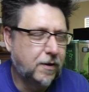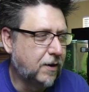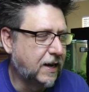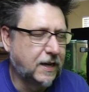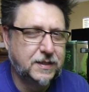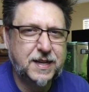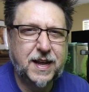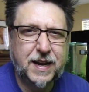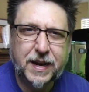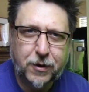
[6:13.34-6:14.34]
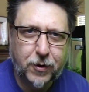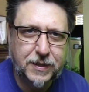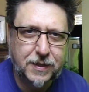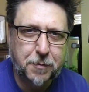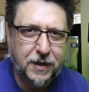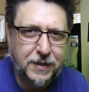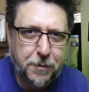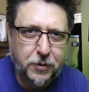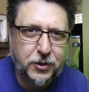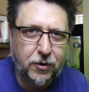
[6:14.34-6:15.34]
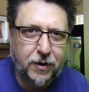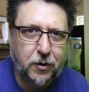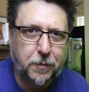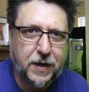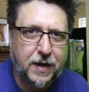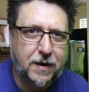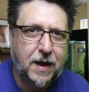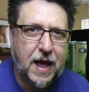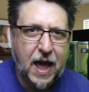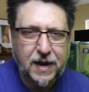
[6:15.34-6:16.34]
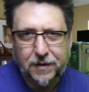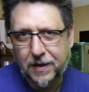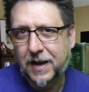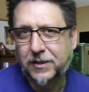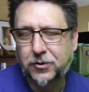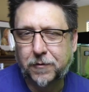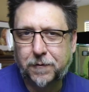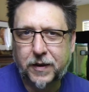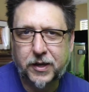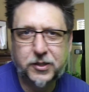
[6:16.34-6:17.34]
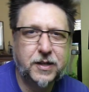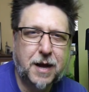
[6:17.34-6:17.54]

Like I said, increasing my temperature a little bit, adding the extra fish.